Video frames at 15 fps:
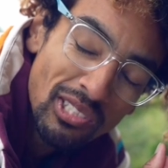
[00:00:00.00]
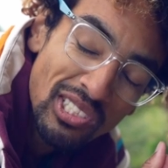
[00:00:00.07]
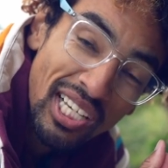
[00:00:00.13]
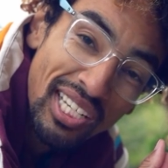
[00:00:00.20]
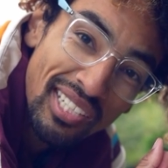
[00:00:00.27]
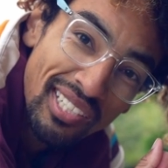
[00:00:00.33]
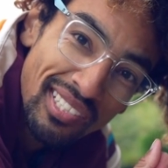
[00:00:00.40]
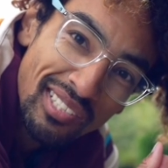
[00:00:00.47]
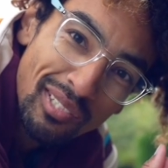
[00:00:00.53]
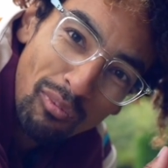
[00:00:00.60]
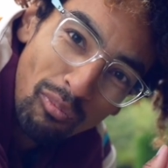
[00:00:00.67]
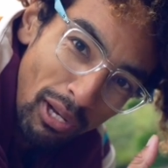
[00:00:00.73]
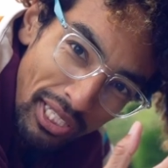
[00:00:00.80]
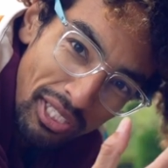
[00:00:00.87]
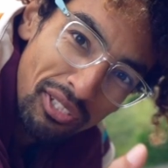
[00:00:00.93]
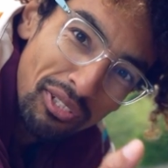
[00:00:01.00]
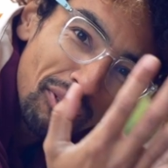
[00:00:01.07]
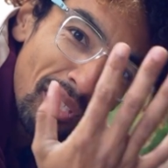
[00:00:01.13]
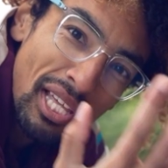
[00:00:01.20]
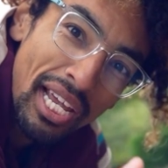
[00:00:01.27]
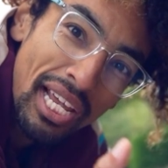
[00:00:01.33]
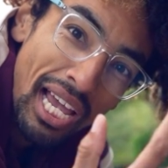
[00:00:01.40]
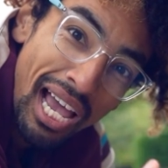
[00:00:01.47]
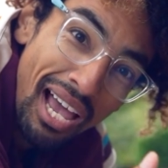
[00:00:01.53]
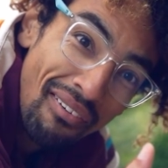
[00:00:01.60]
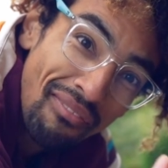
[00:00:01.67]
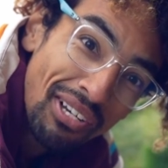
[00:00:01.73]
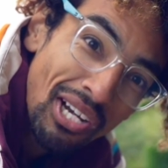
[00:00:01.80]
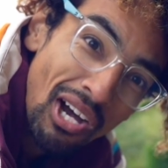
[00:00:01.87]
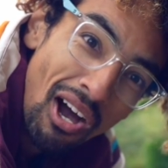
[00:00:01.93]
Centers? What do they have
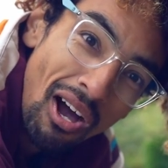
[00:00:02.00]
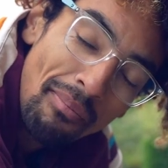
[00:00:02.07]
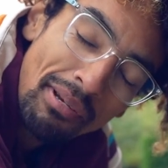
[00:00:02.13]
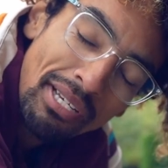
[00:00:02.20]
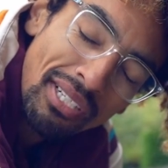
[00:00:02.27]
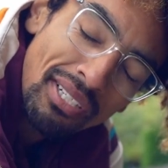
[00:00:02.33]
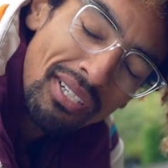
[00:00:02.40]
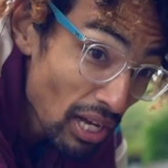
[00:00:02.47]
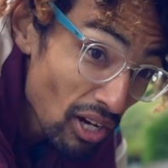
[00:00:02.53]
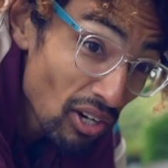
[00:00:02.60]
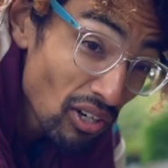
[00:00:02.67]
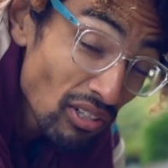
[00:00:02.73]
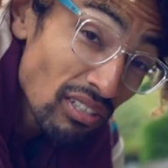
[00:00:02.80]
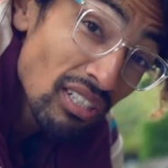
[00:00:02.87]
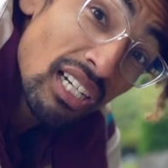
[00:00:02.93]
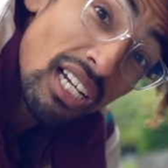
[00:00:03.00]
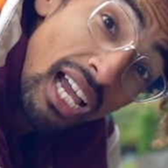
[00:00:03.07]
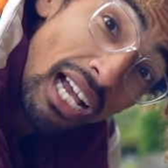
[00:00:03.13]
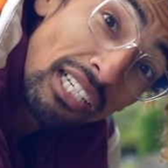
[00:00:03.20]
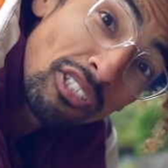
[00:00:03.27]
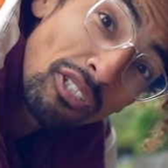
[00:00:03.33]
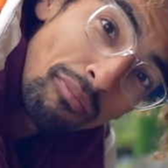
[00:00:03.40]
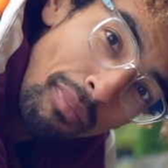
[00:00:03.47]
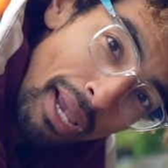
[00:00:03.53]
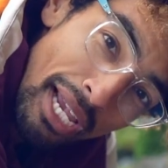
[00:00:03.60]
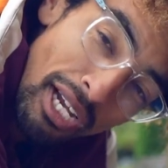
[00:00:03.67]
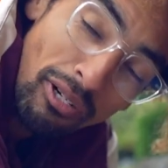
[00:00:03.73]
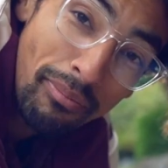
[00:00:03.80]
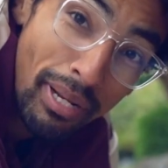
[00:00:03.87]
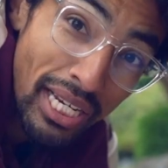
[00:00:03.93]
in common? Well, as you may
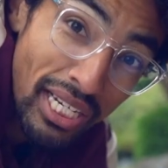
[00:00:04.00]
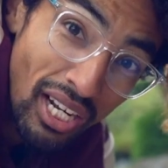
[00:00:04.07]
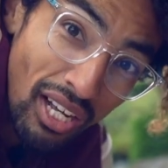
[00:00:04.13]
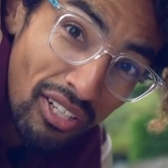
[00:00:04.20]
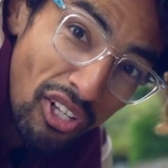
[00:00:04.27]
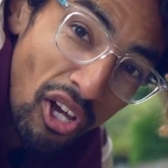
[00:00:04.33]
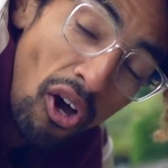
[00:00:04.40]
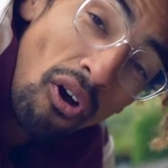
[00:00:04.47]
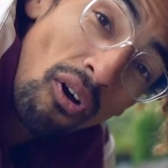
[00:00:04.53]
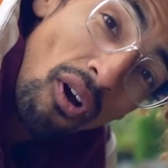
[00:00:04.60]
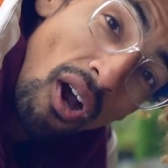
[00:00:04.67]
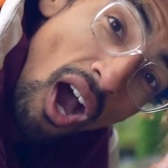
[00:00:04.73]
or may not know,